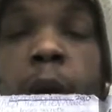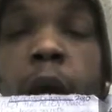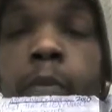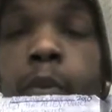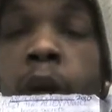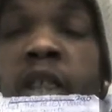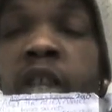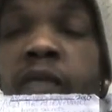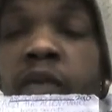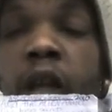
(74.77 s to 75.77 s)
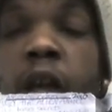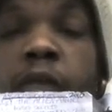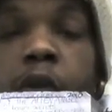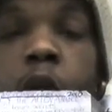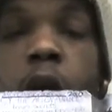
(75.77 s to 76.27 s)
by breath of
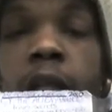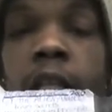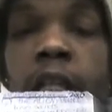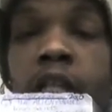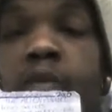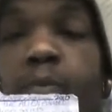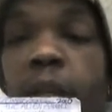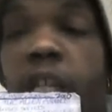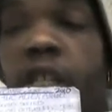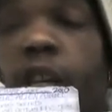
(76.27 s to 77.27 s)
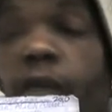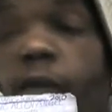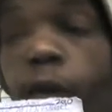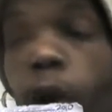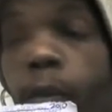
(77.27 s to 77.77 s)
life godliness blessing
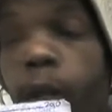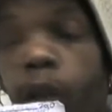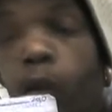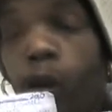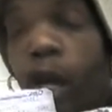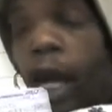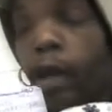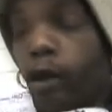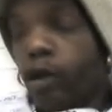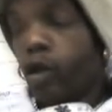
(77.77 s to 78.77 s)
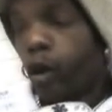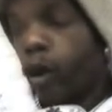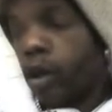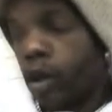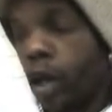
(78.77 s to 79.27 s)
from the creator
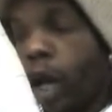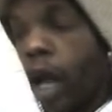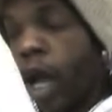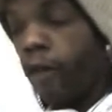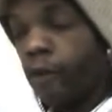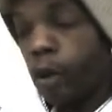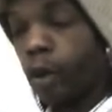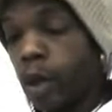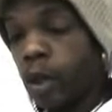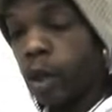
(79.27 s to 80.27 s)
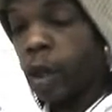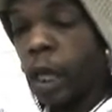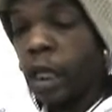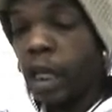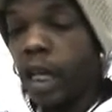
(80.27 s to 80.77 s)
source. If you can
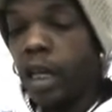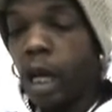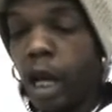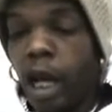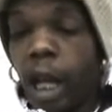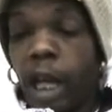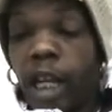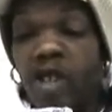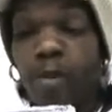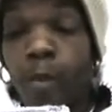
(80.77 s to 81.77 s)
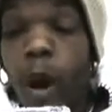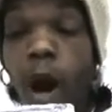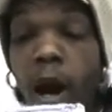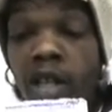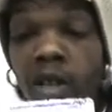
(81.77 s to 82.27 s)
think it, it is
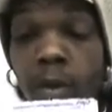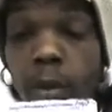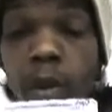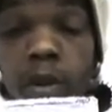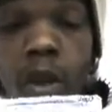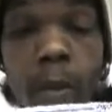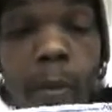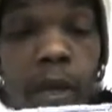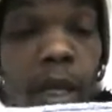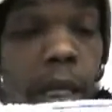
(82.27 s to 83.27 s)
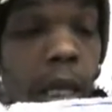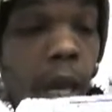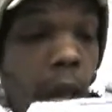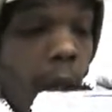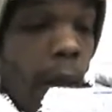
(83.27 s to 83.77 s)
possible to be
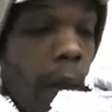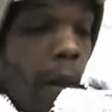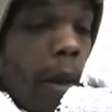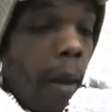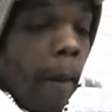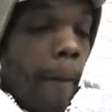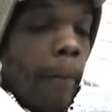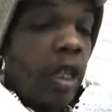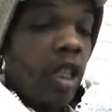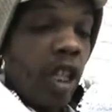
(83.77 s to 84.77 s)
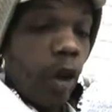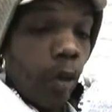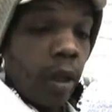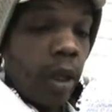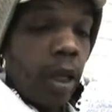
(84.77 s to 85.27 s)

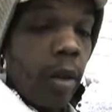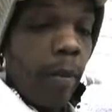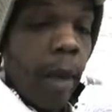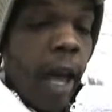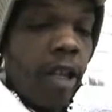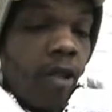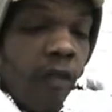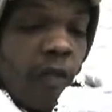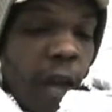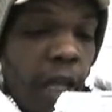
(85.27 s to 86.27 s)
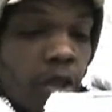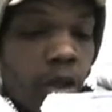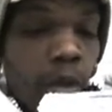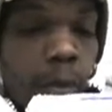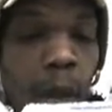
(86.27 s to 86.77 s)
materially
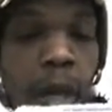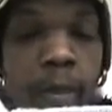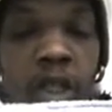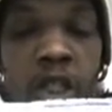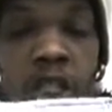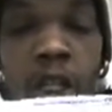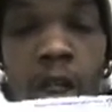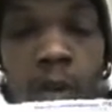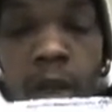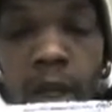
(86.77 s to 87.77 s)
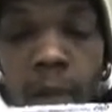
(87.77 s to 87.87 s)
manufactured by machinery